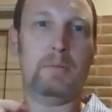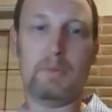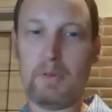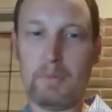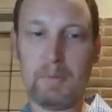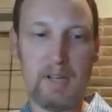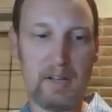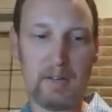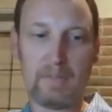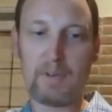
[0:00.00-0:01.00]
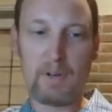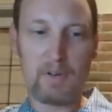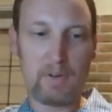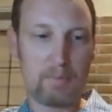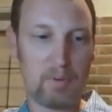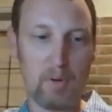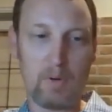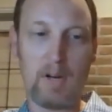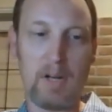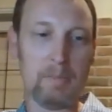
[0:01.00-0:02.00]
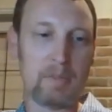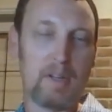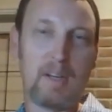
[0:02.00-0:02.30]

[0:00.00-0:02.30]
and they're applying for programs,